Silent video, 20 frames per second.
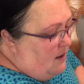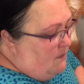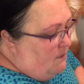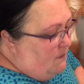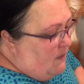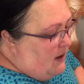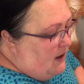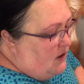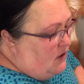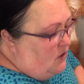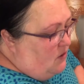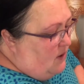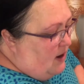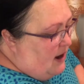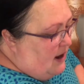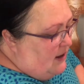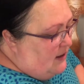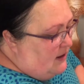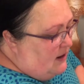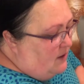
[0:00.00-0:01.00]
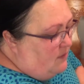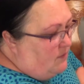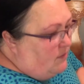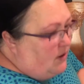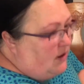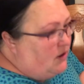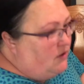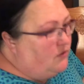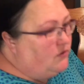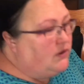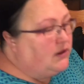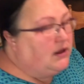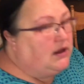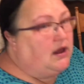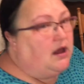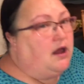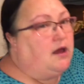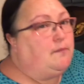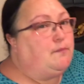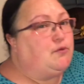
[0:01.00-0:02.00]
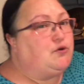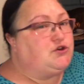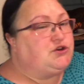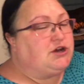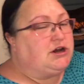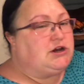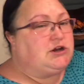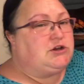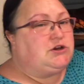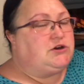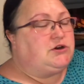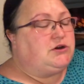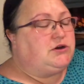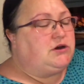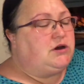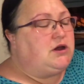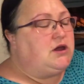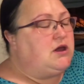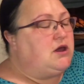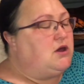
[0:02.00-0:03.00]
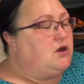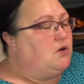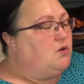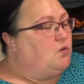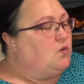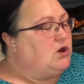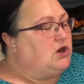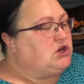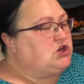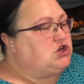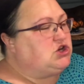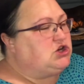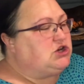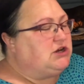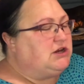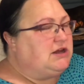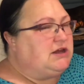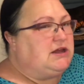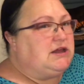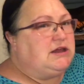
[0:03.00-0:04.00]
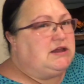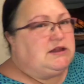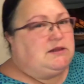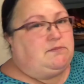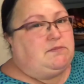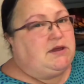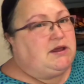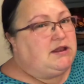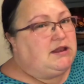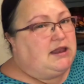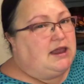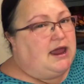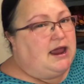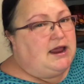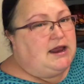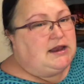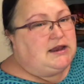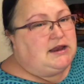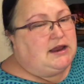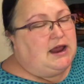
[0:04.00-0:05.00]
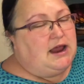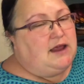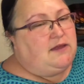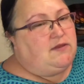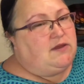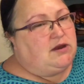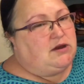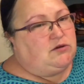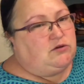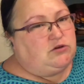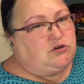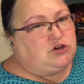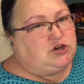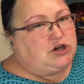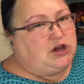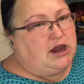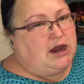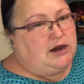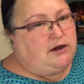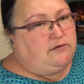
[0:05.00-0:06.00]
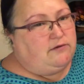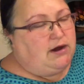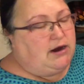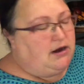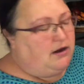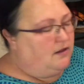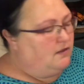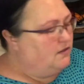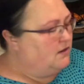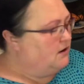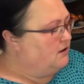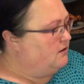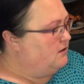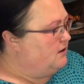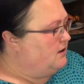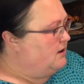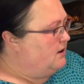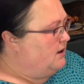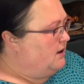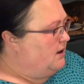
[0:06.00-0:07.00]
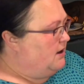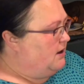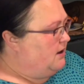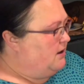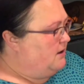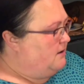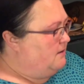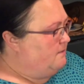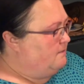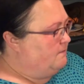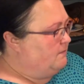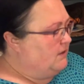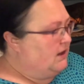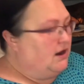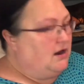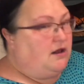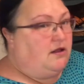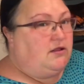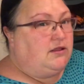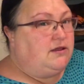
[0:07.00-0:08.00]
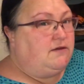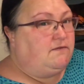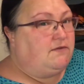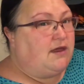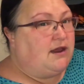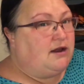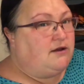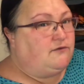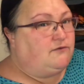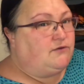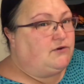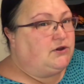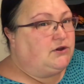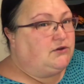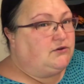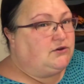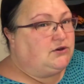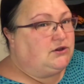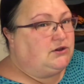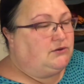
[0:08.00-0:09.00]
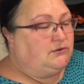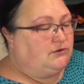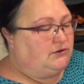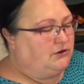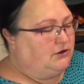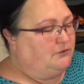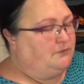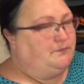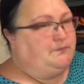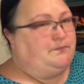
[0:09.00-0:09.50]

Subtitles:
but you guys can be using a projector, which is a big light and it'll shine right on there. And I'll leave that out for you to use too.